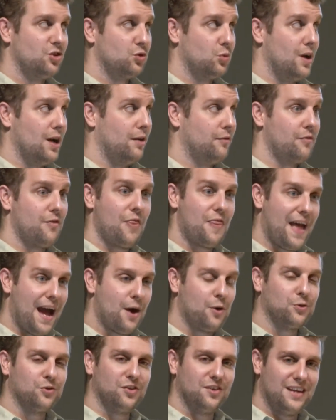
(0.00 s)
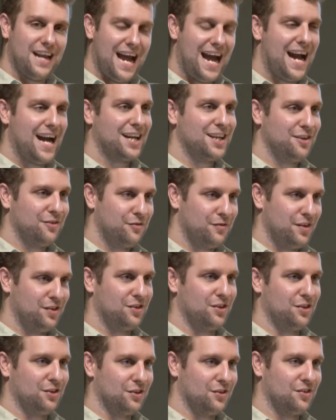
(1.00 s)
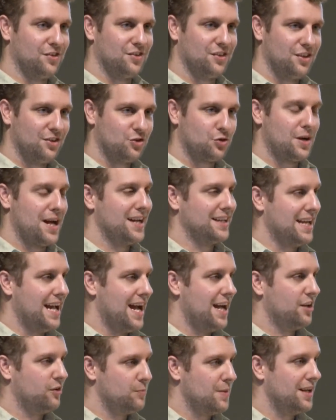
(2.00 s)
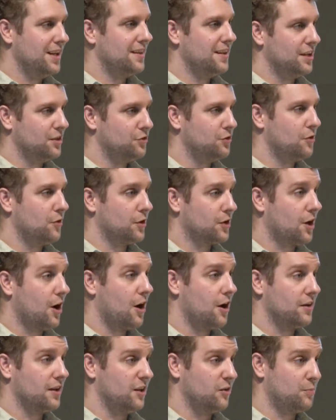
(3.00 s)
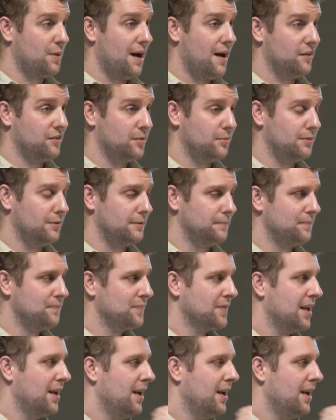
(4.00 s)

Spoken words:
12,000 active visitors trying to add as many things to their cart as possible.